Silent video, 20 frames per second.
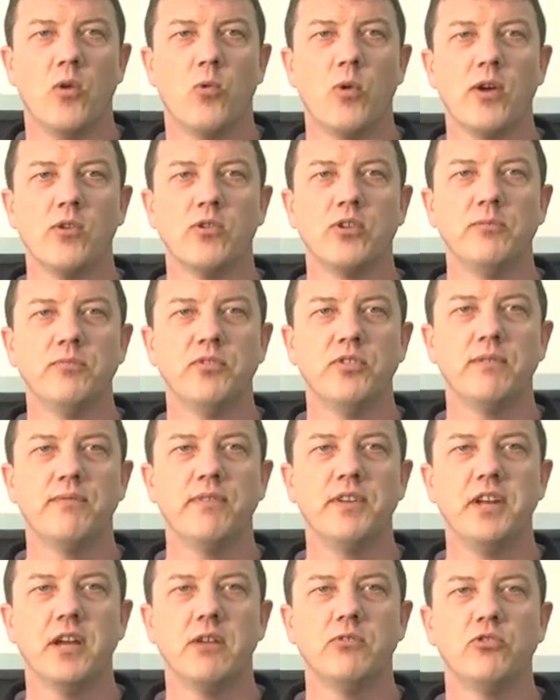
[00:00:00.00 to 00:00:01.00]
Welcome to the
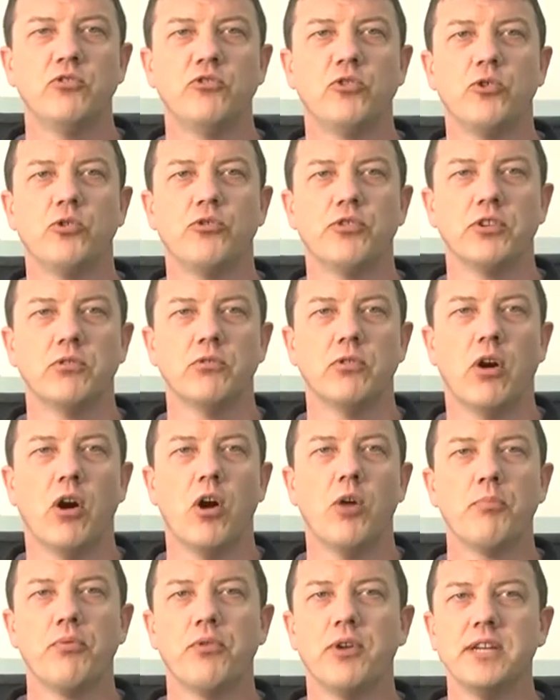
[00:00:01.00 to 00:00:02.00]
video tutorial
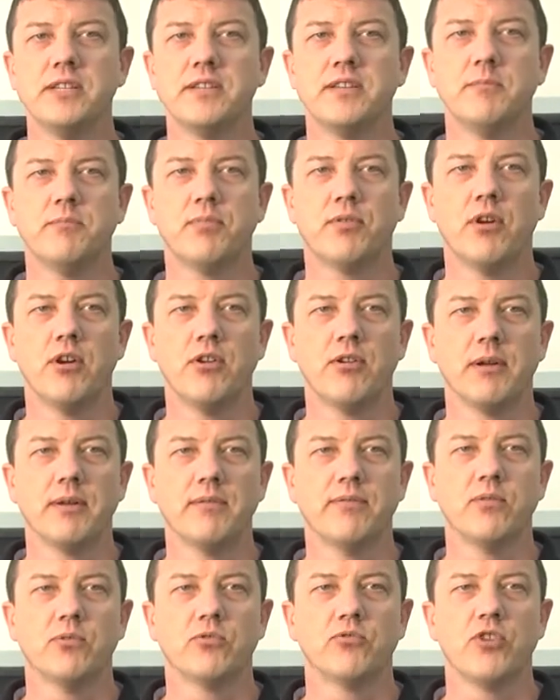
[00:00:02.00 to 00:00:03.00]
Operating and
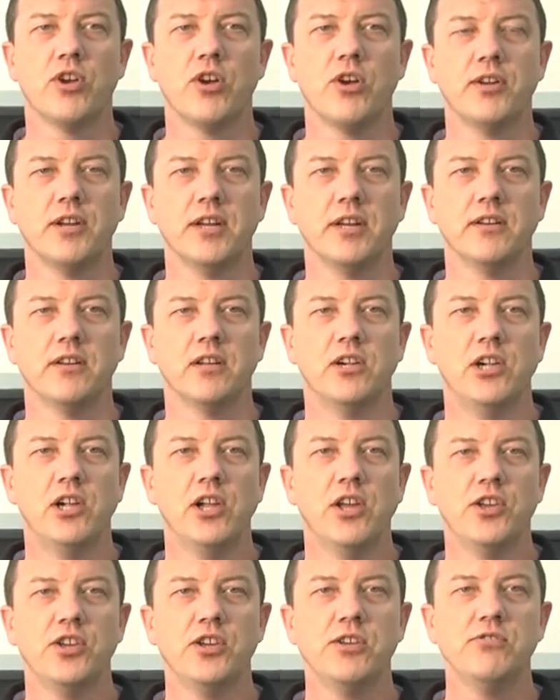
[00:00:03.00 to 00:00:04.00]
Programming for Turning
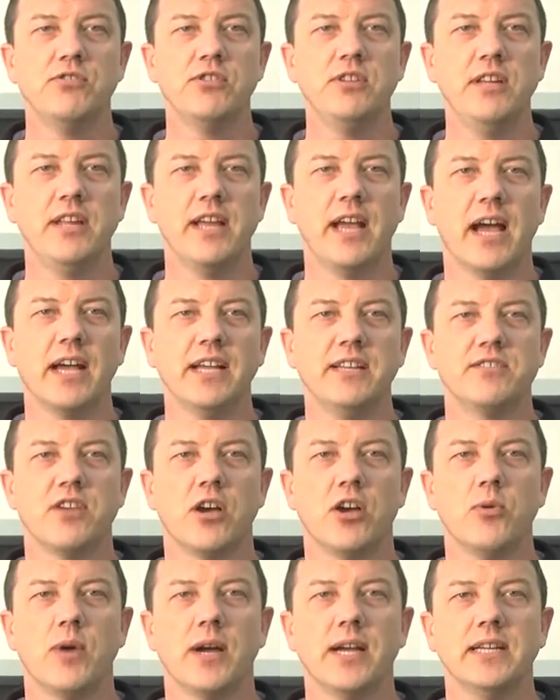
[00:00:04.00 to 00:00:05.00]
using the
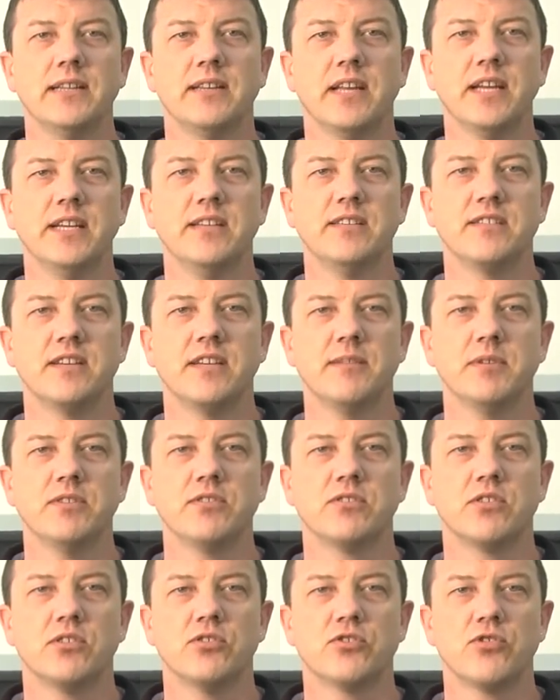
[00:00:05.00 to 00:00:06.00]
808D
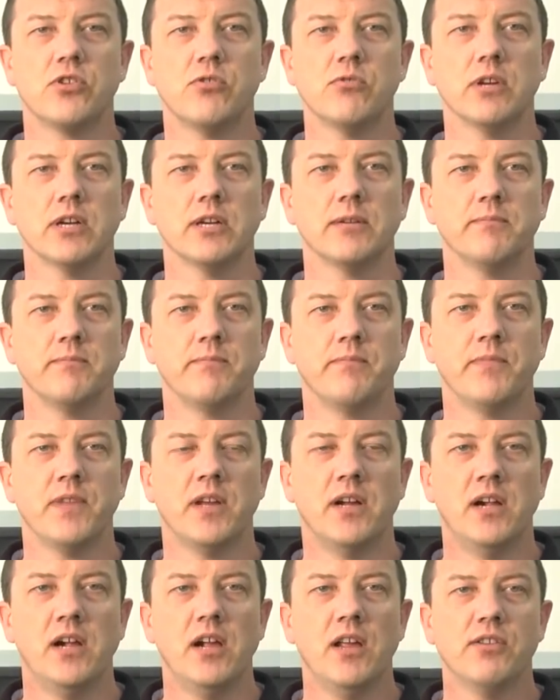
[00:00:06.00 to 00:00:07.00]
Siemens controller.
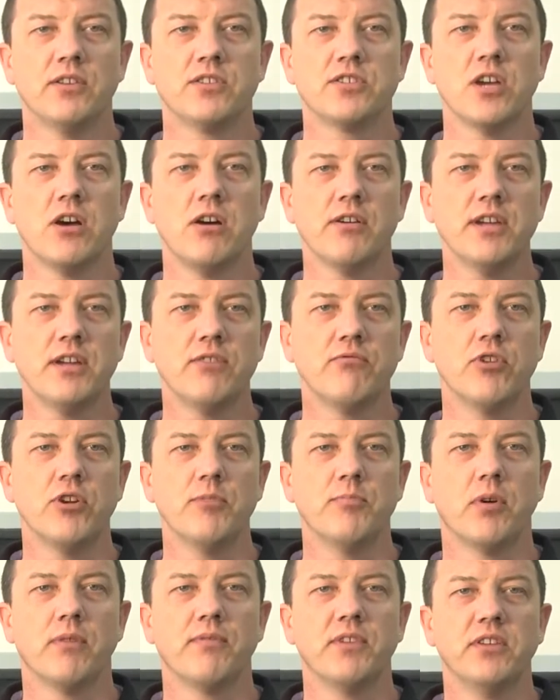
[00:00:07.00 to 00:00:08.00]
The target
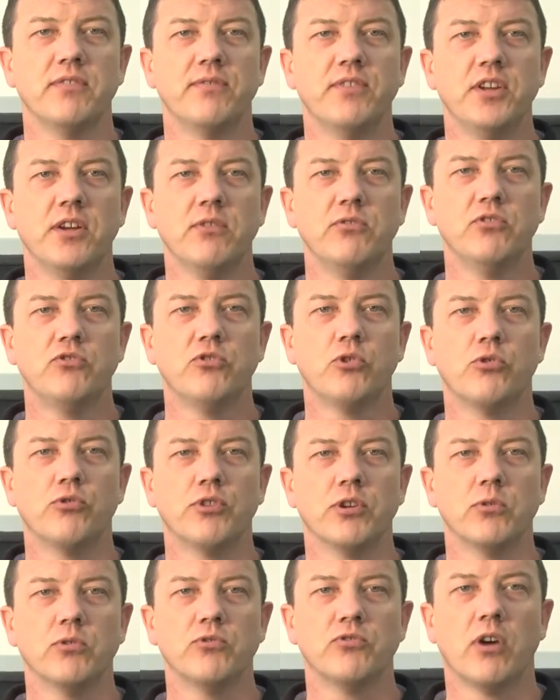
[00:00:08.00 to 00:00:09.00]
group of these video
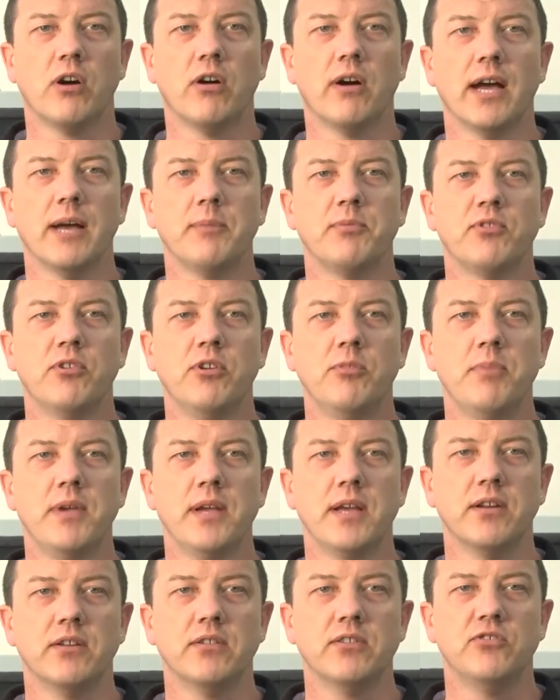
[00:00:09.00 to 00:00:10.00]
tutorials are absolute
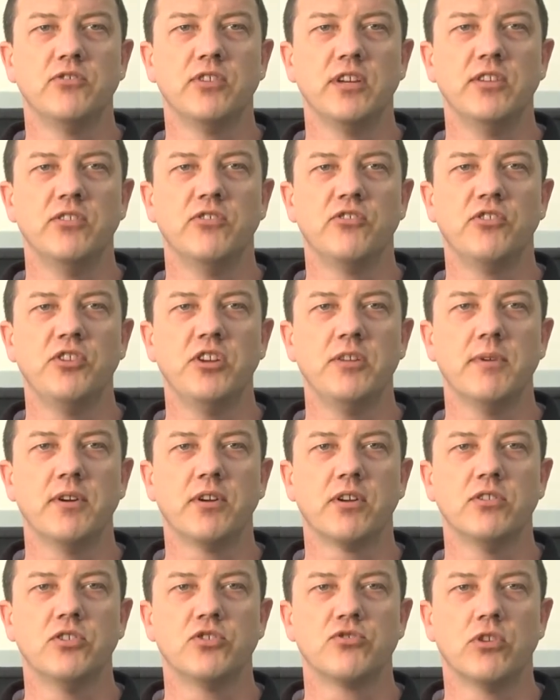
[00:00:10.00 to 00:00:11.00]
beginners in
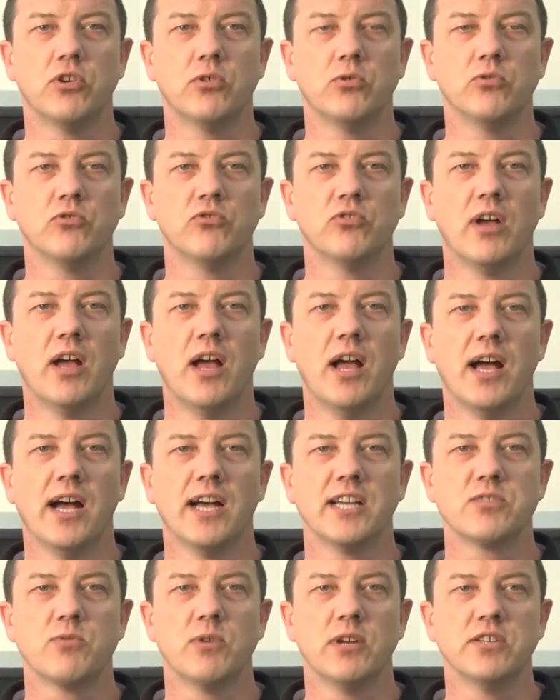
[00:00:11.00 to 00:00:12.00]
Sinumerik controls
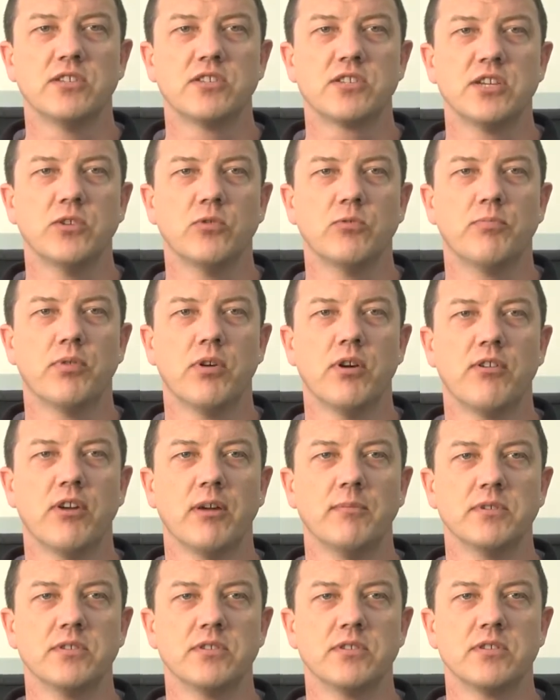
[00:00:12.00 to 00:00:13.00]
as well as skilled
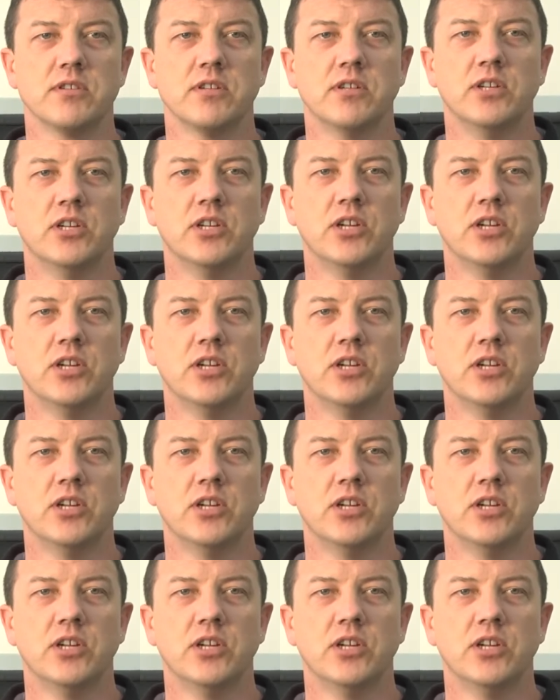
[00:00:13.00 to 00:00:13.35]
programmers.